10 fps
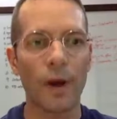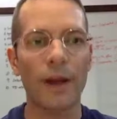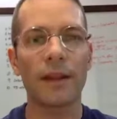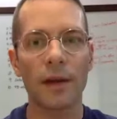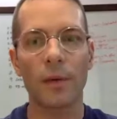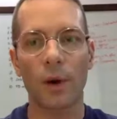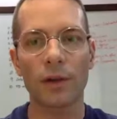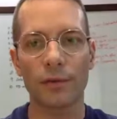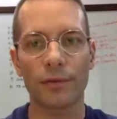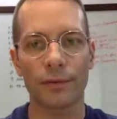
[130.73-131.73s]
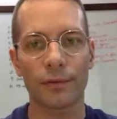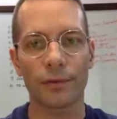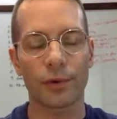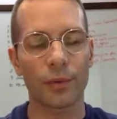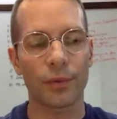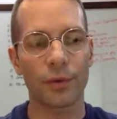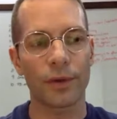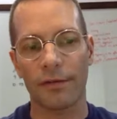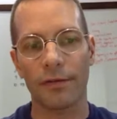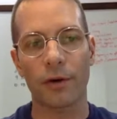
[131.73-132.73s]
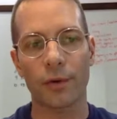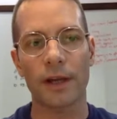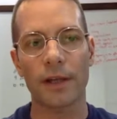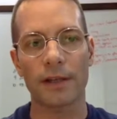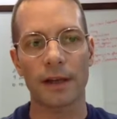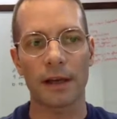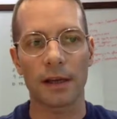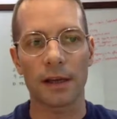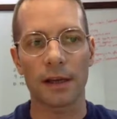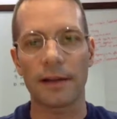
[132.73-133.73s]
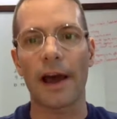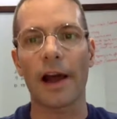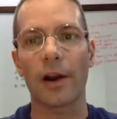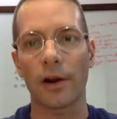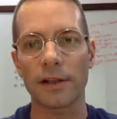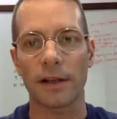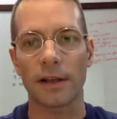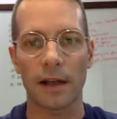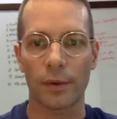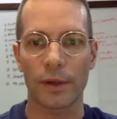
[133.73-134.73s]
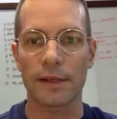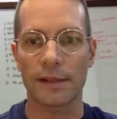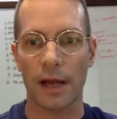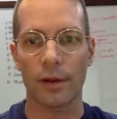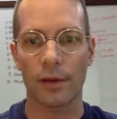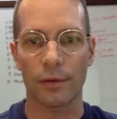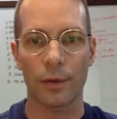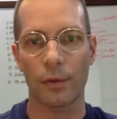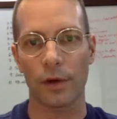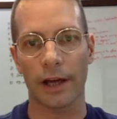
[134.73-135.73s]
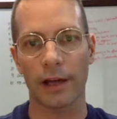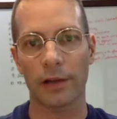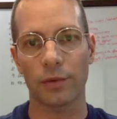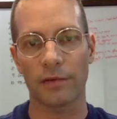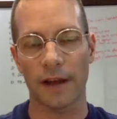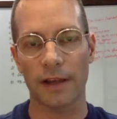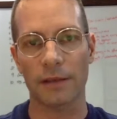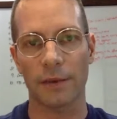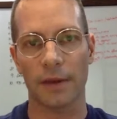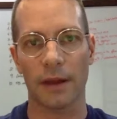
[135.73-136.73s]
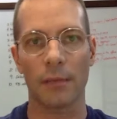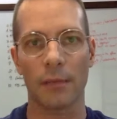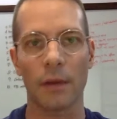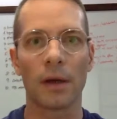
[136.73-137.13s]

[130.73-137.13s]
when they want to fundraise, they tell us, and then we decide whether we would like to invest with them